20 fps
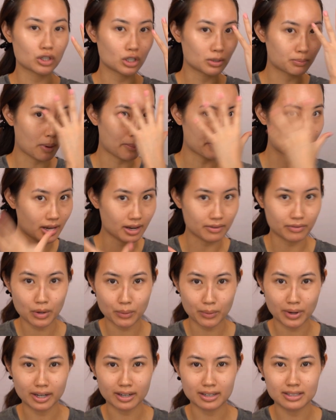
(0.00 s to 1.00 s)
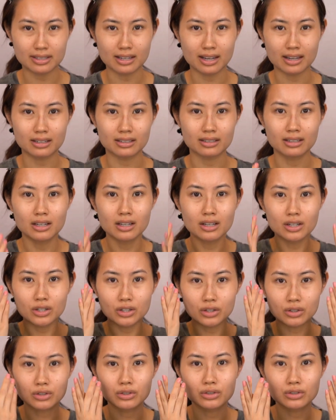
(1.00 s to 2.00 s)
you to pop it everywhere, because then,
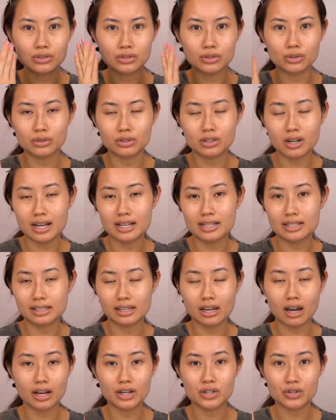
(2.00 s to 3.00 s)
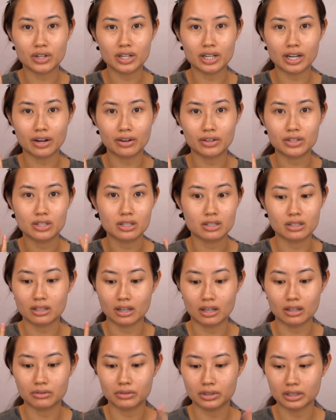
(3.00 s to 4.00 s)
you know, your nicely hydrated areas just
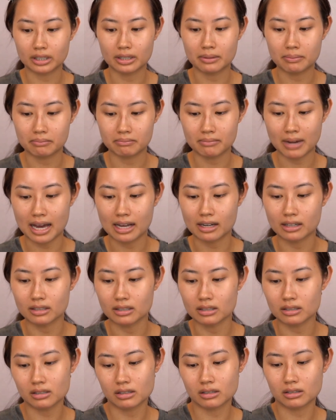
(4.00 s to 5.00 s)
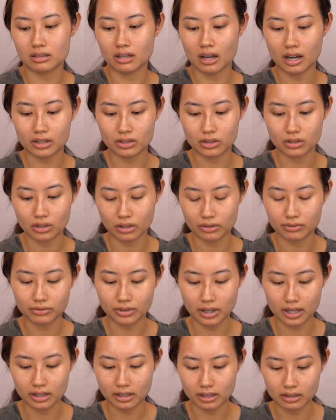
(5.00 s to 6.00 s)
get really matte, and I don't
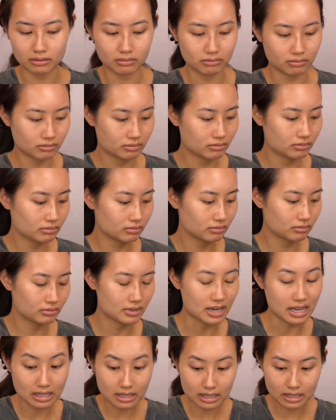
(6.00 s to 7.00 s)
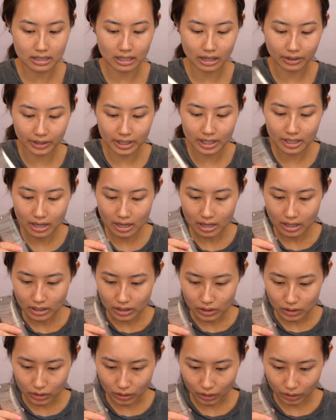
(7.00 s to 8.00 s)
find that necessary.
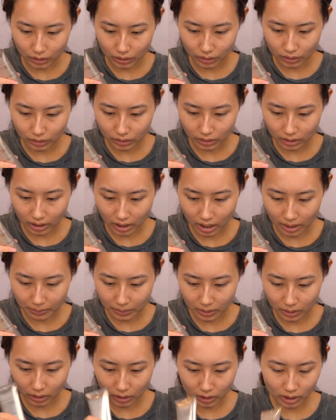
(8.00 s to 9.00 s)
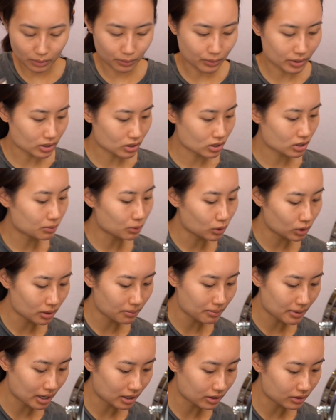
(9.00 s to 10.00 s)
So I'm going to go in with a small
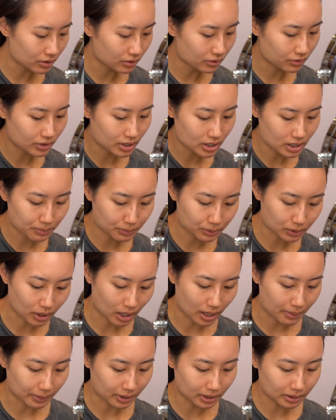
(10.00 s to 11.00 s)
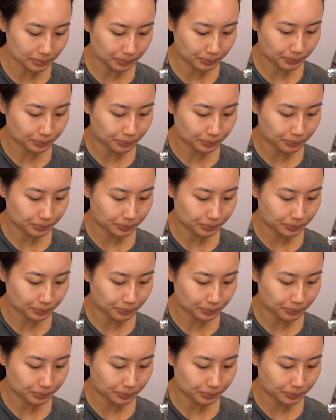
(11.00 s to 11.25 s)
amount of this primer,